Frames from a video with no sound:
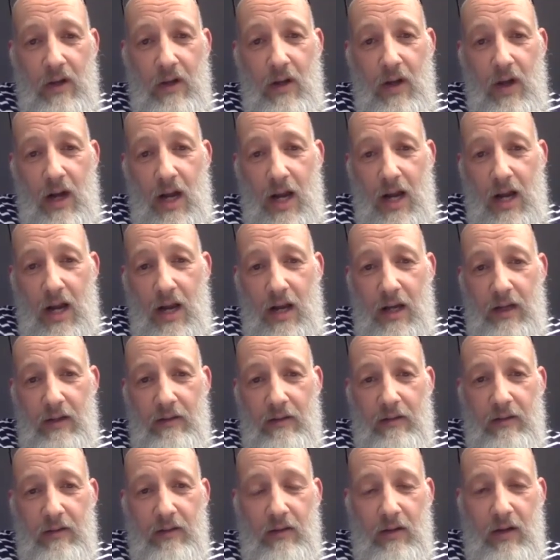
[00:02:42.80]

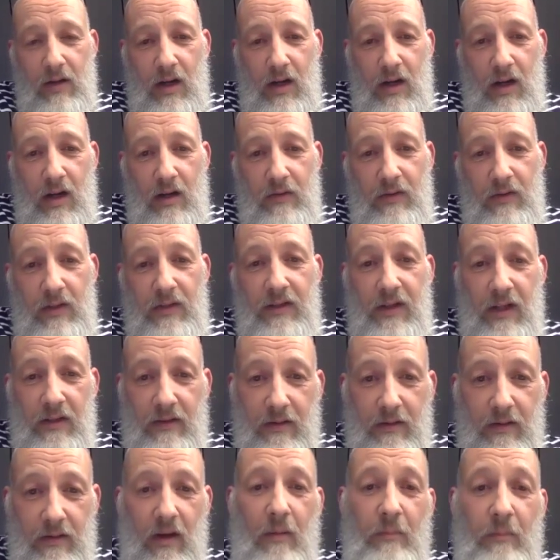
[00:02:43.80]
and uh, the
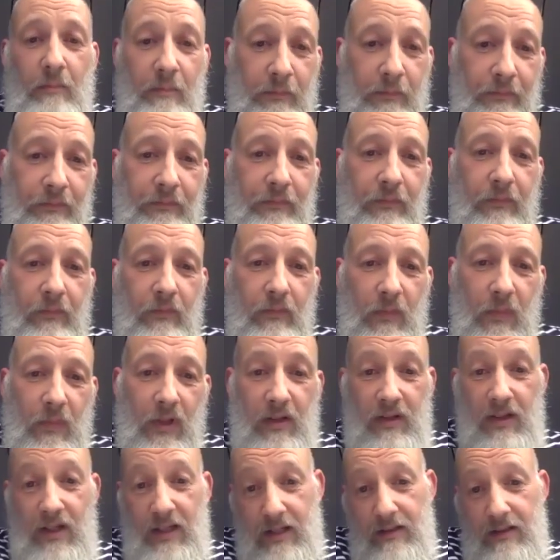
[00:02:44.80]
system,
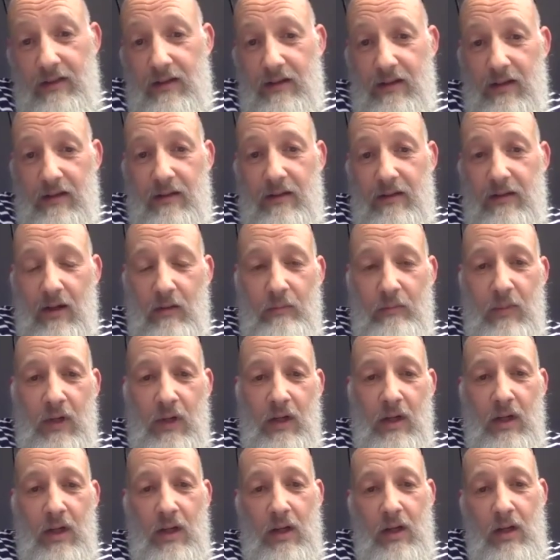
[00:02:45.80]
because it is a system,
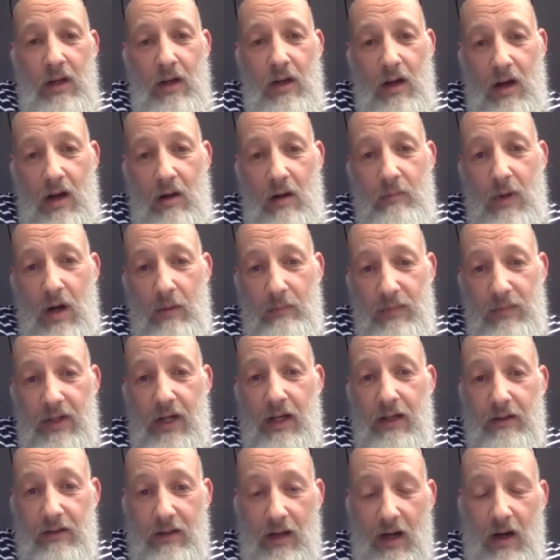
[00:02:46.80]
um, um,
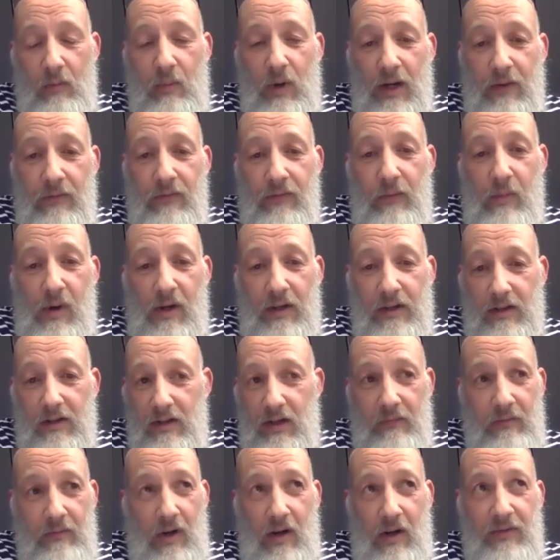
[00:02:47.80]
takes that away from us. And
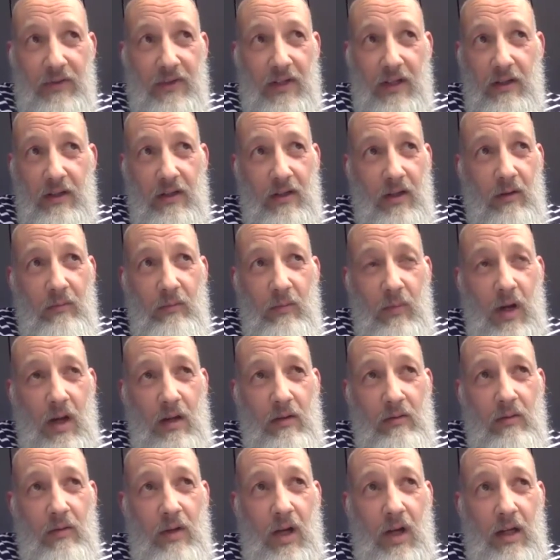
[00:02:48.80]
I've, I've said, you know,
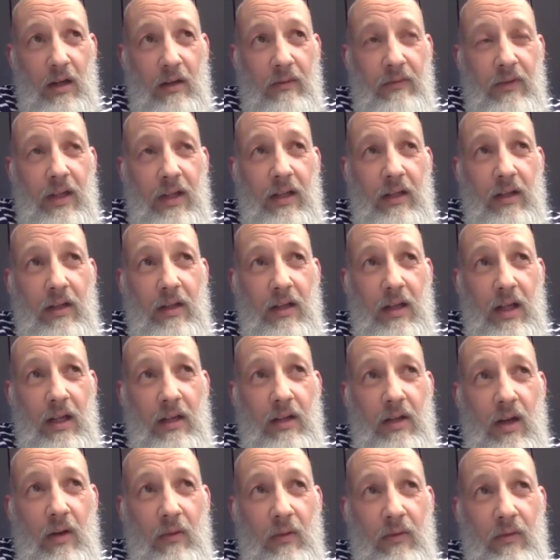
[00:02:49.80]
and and I think
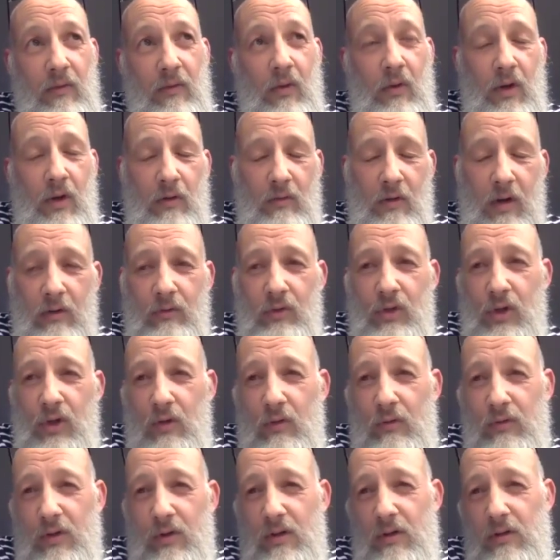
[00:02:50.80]
you know, if you've got your own
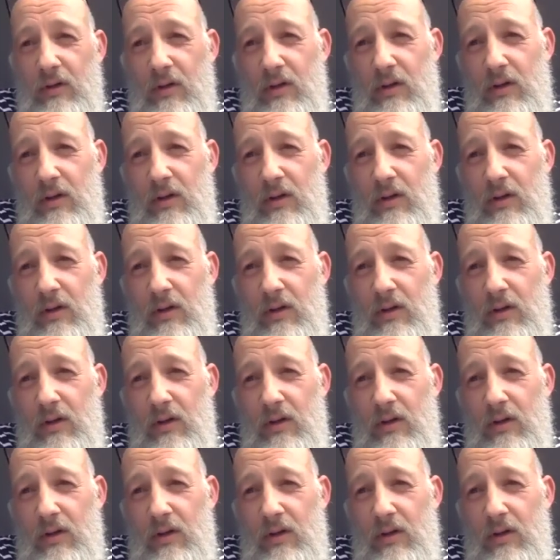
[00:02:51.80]
children,